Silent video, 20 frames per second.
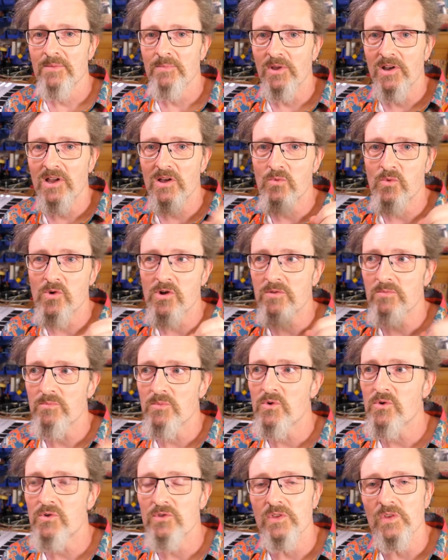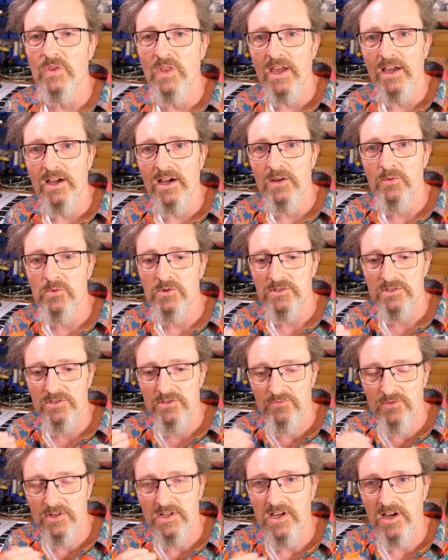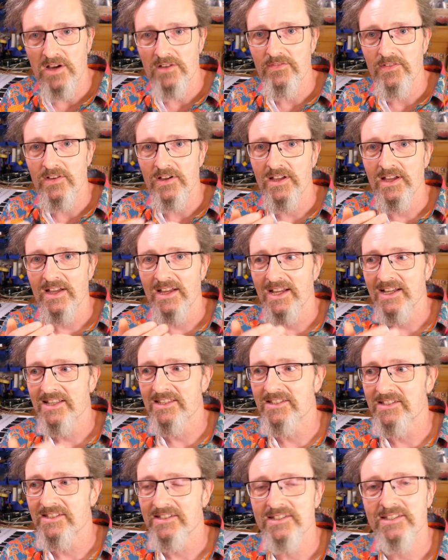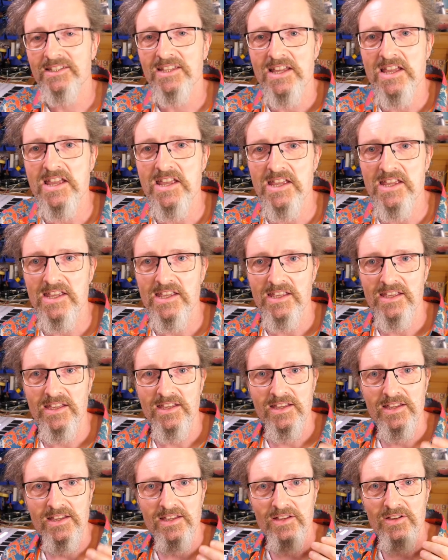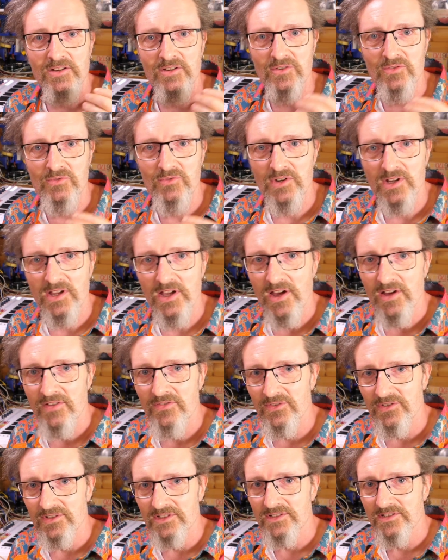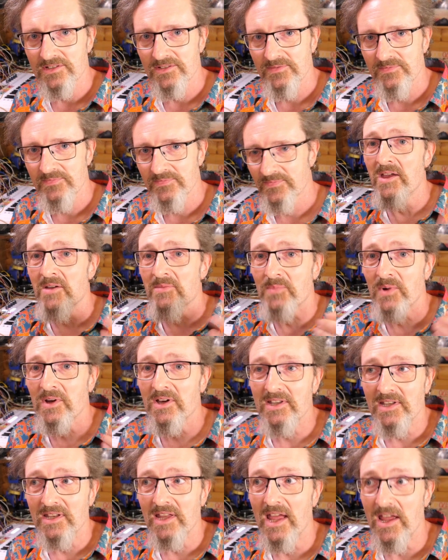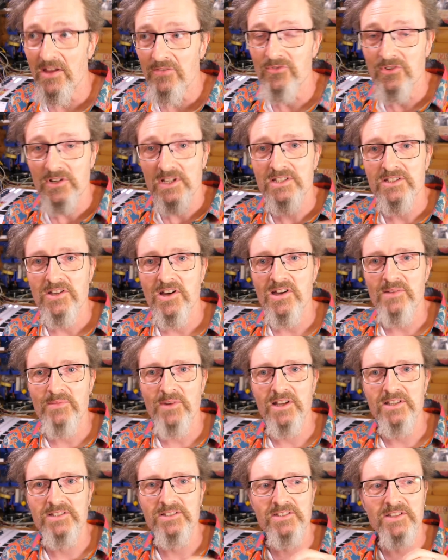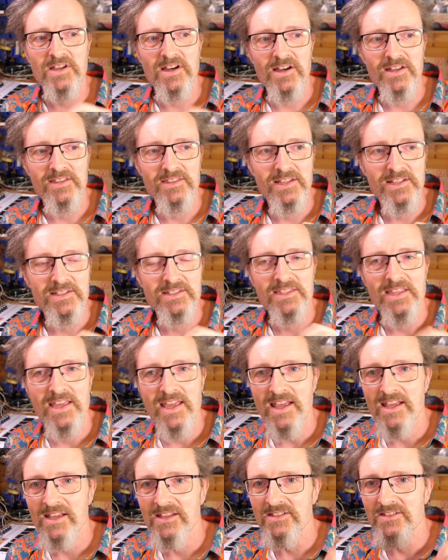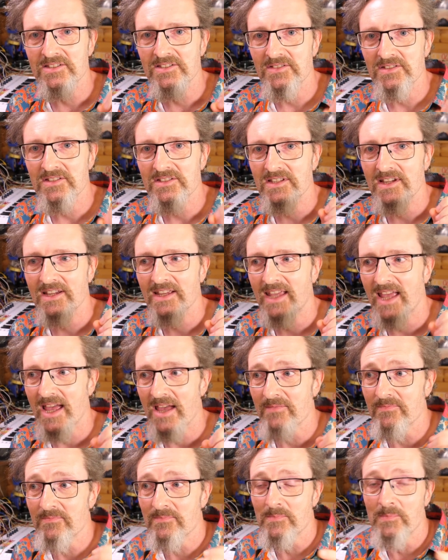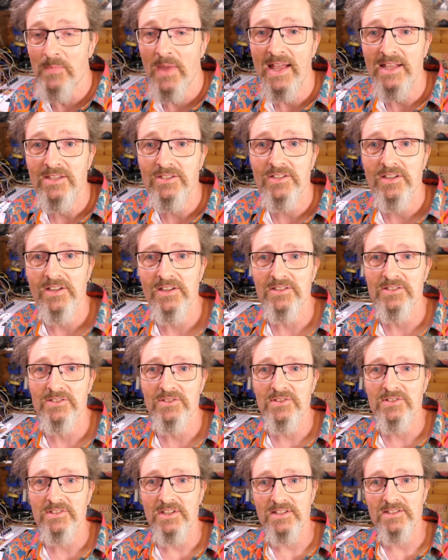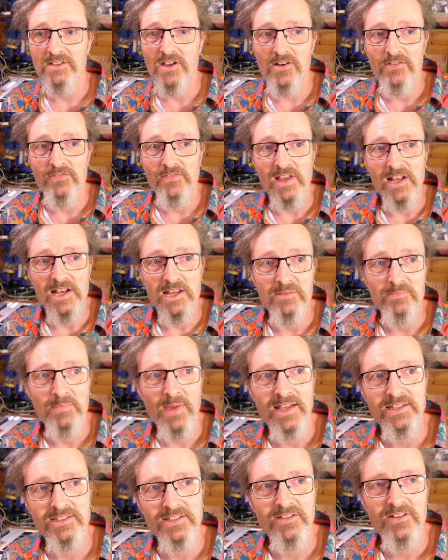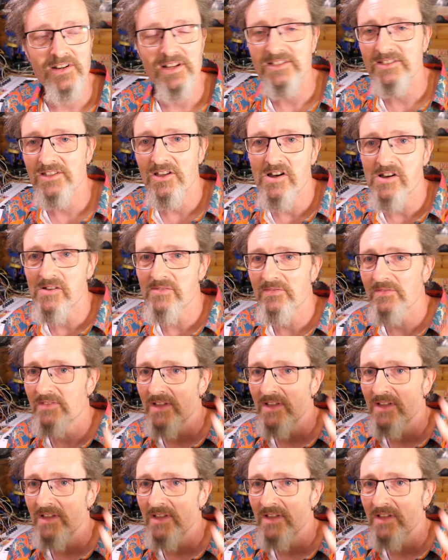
But I want more than that. I want to recover and stay recovered. But every time I start this thing, as soon as I get better, as soon as I start feeling better, I start